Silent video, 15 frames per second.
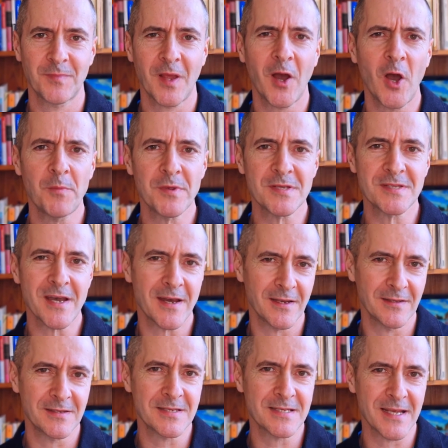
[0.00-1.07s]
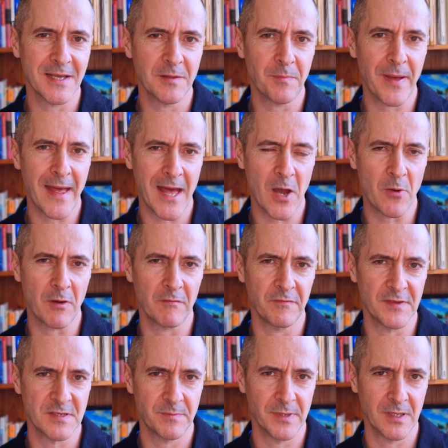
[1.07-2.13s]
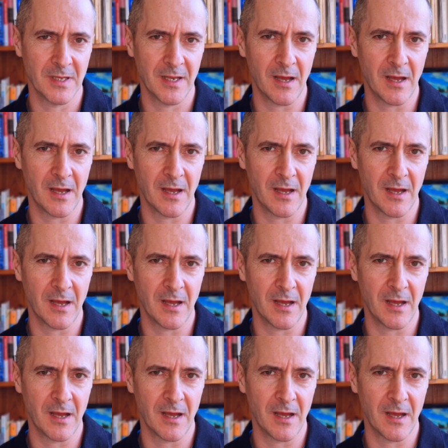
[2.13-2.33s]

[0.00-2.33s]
I hope you're starting to see the power of Visibility